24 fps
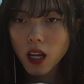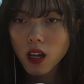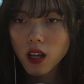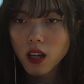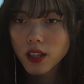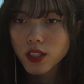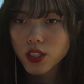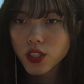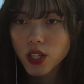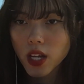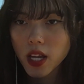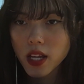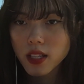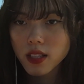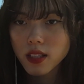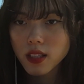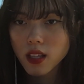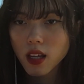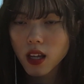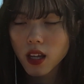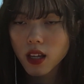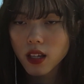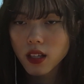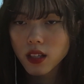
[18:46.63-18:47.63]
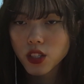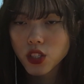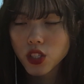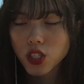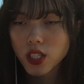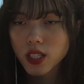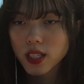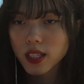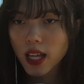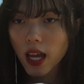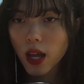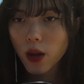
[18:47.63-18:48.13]

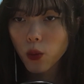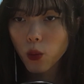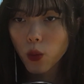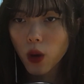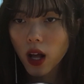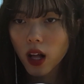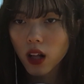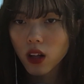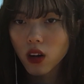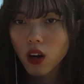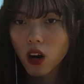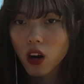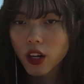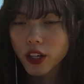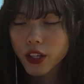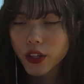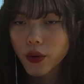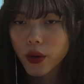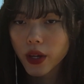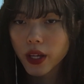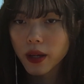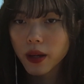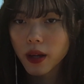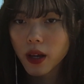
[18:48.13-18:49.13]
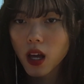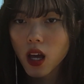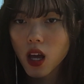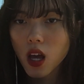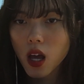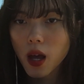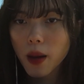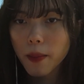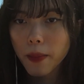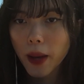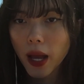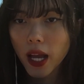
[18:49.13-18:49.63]
She said while arguing
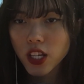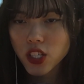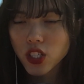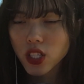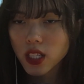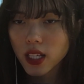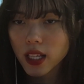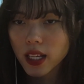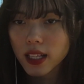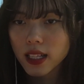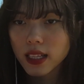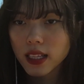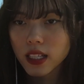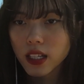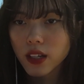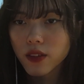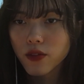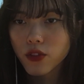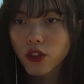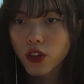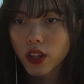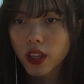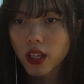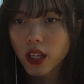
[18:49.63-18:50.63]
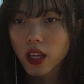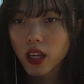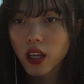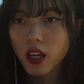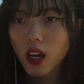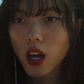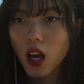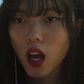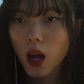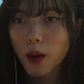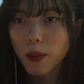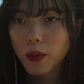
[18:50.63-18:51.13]
passionately for
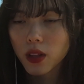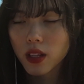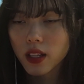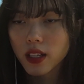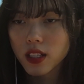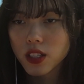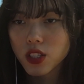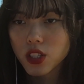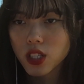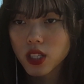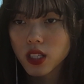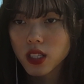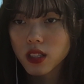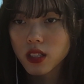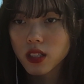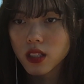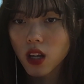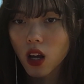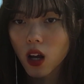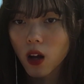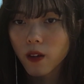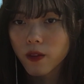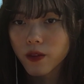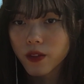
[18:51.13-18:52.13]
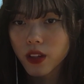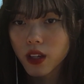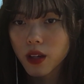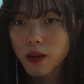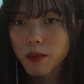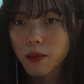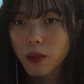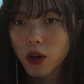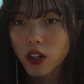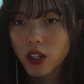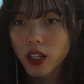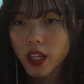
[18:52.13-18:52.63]
the abolition of the
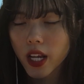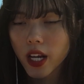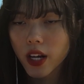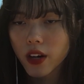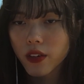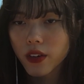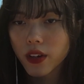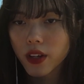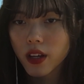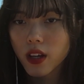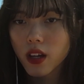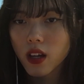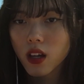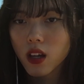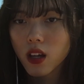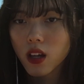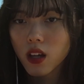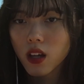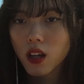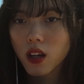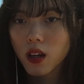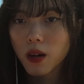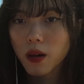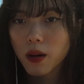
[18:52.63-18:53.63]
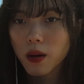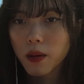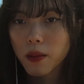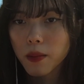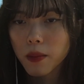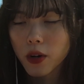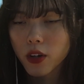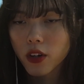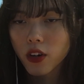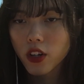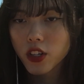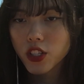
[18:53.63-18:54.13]
monarchy
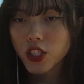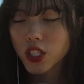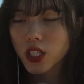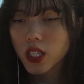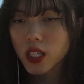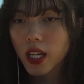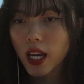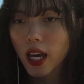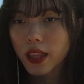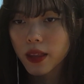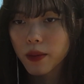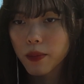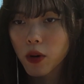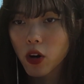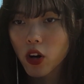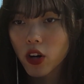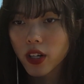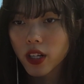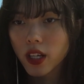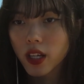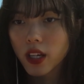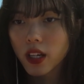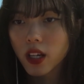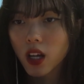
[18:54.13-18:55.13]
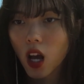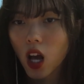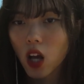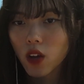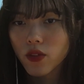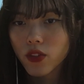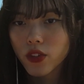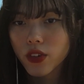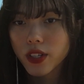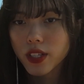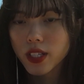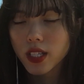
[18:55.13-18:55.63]
at the party
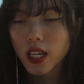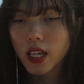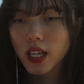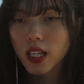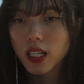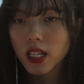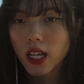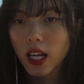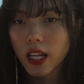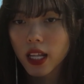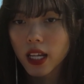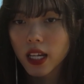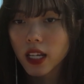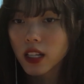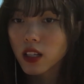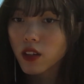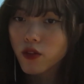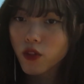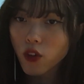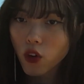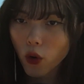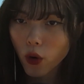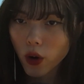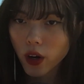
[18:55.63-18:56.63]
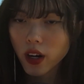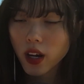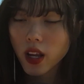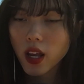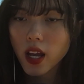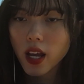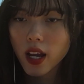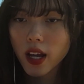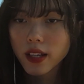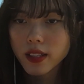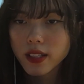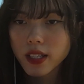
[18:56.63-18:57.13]
conference in 1994,
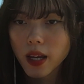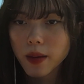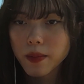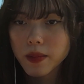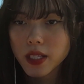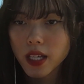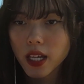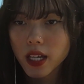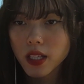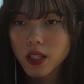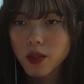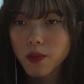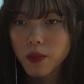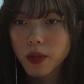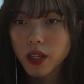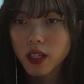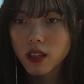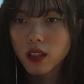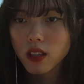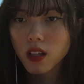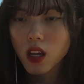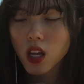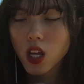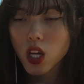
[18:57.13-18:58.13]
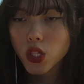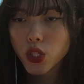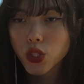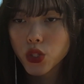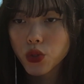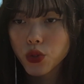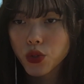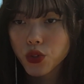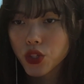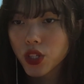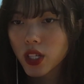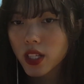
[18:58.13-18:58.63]
a testament
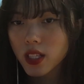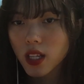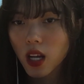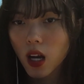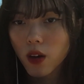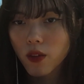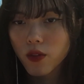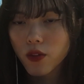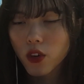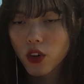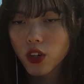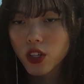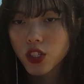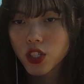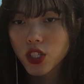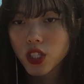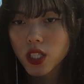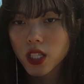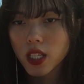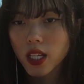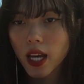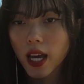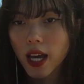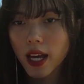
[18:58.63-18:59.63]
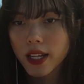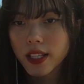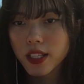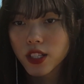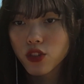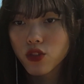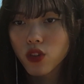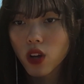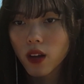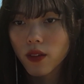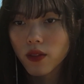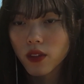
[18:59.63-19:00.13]
to just how far she has
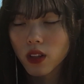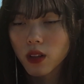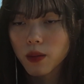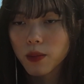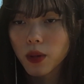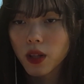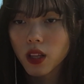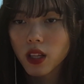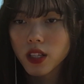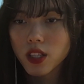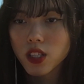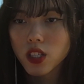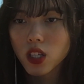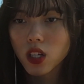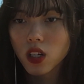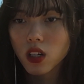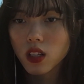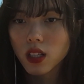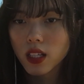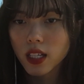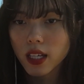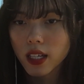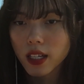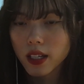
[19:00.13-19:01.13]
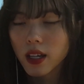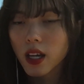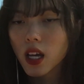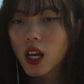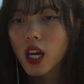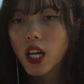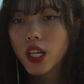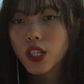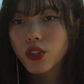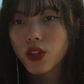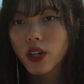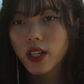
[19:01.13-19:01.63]
traveled politically.
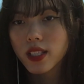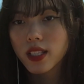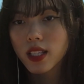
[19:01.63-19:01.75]
Truss